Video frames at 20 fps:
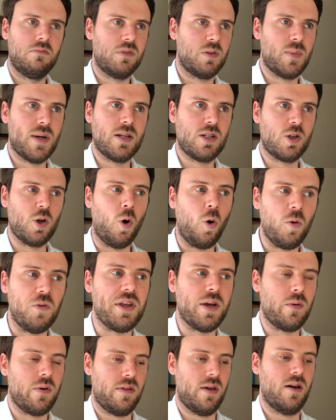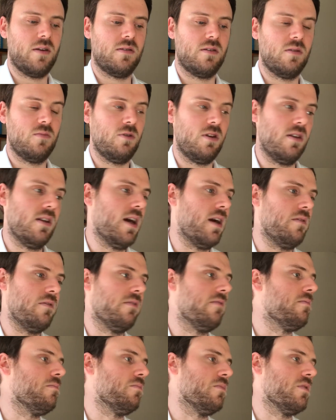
spends the whole day without them and then